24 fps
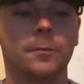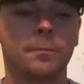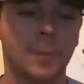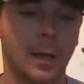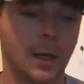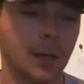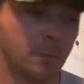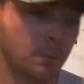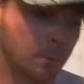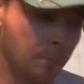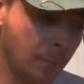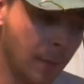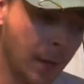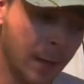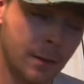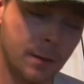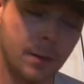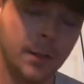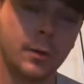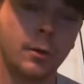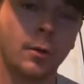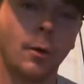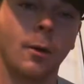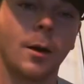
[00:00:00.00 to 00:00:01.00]
I
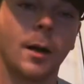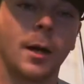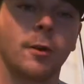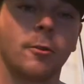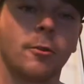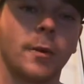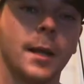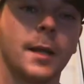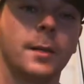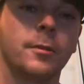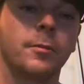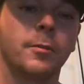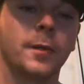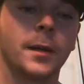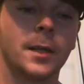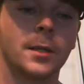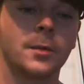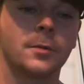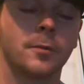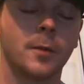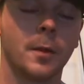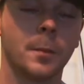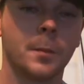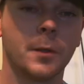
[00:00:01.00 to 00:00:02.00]
mainly target redfish
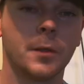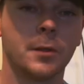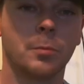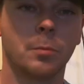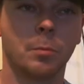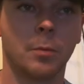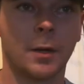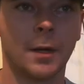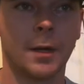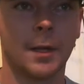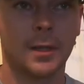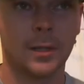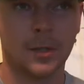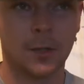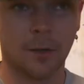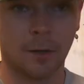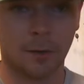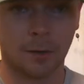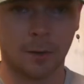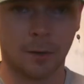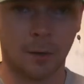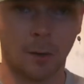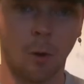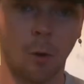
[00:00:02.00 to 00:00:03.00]
from this bridge
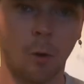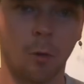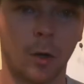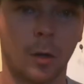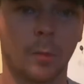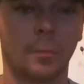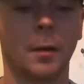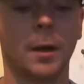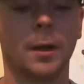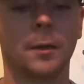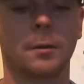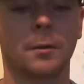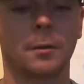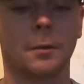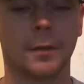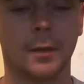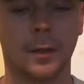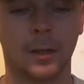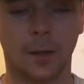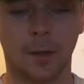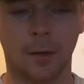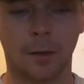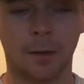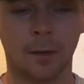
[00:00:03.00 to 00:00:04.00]
during the colder months of the
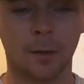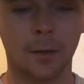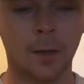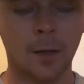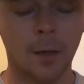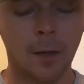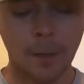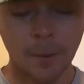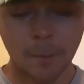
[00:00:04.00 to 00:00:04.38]
year.